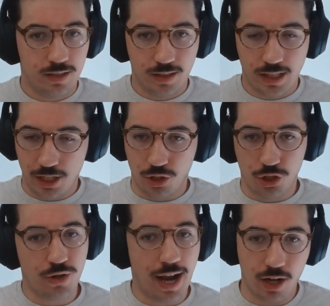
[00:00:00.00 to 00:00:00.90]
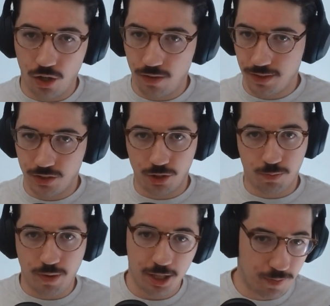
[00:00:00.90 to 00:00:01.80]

And you can track all of this on your project